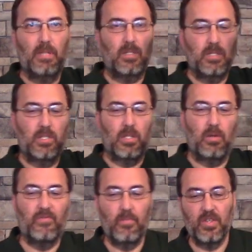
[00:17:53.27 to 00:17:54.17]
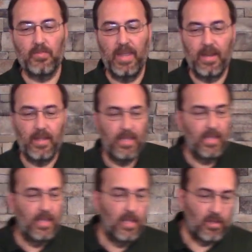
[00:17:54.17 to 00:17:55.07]
Let's learn from this man.
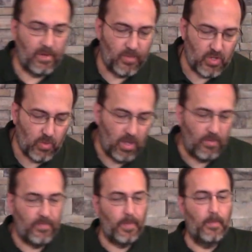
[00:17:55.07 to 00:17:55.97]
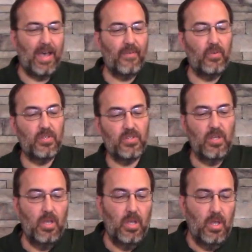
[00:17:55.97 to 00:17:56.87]
Look at verse 12.
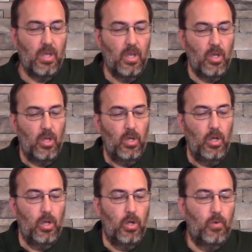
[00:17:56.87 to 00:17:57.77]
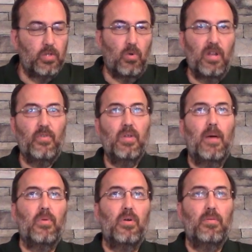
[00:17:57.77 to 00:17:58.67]
Epaphras, who was one of your
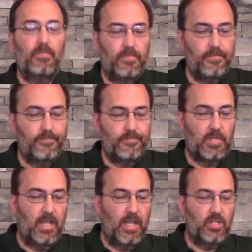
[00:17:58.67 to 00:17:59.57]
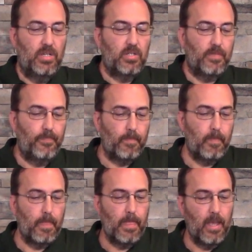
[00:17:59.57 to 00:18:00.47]
number, Colossians,
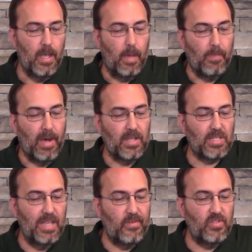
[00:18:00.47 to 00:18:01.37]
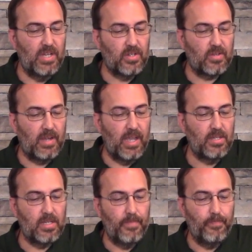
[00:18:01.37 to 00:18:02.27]
a bondslave of Jesus
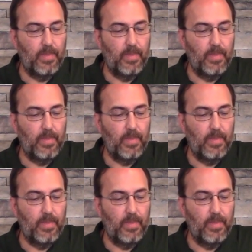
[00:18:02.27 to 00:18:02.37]
Christ,